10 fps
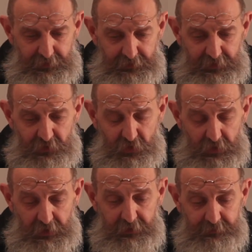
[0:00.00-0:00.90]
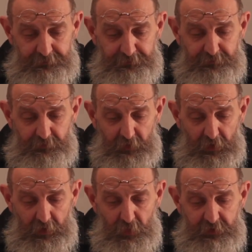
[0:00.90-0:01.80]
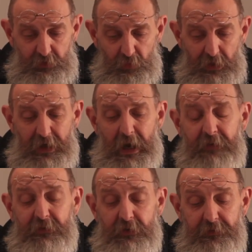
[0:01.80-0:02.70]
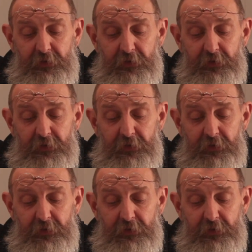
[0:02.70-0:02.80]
This year I went to 11